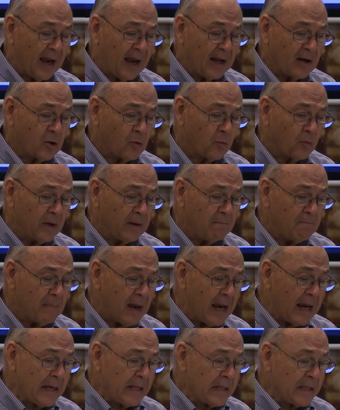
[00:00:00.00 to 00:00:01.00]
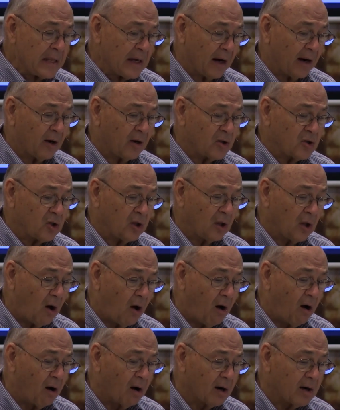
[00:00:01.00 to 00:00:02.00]
and it remained there as
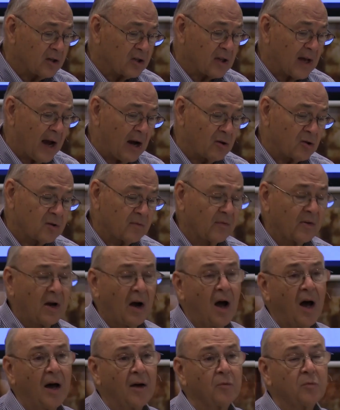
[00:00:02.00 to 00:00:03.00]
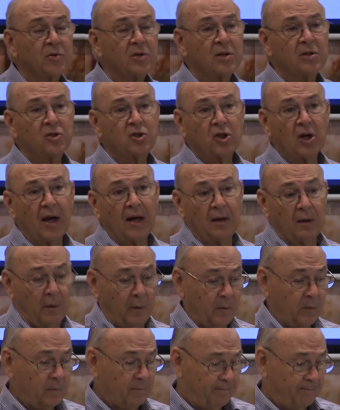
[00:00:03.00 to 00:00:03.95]
long as the house of God was in Shiloh.